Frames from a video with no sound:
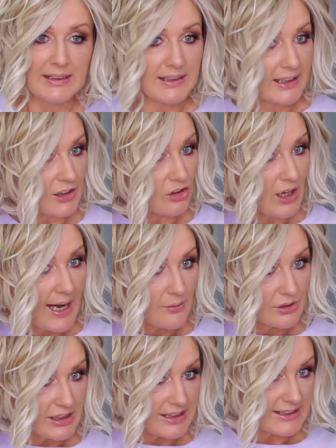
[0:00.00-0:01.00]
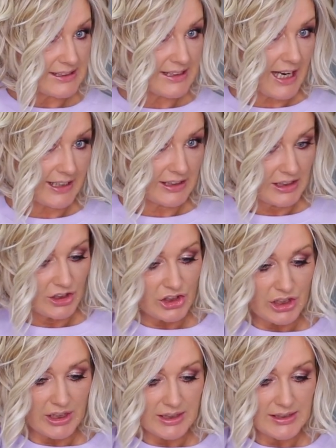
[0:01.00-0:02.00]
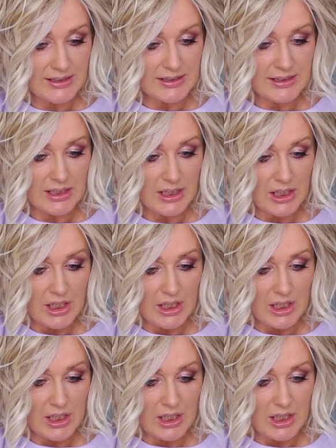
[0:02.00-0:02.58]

The crown is nine inches.